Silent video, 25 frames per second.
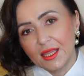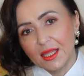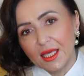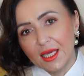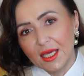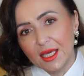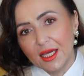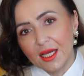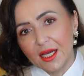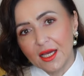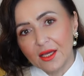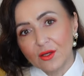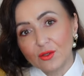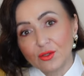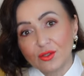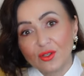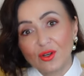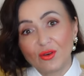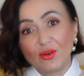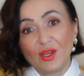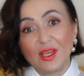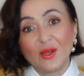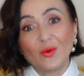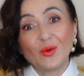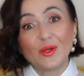think I could
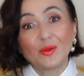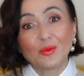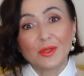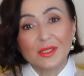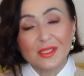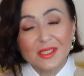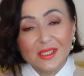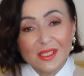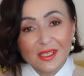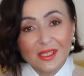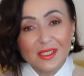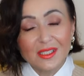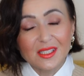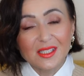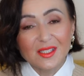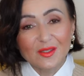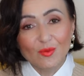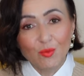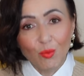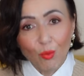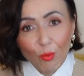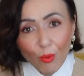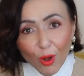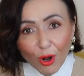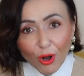go even one
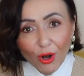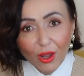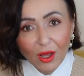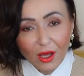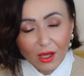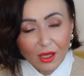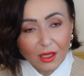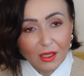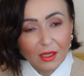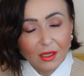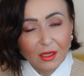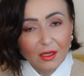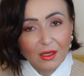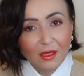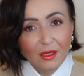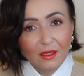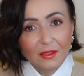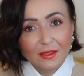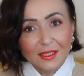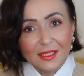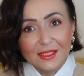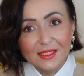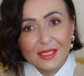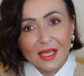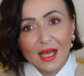size smaller.
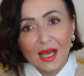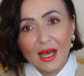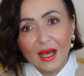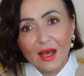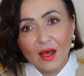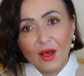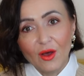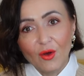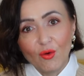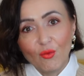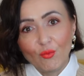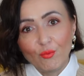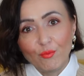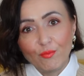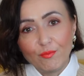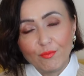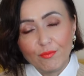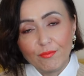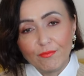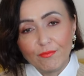That's how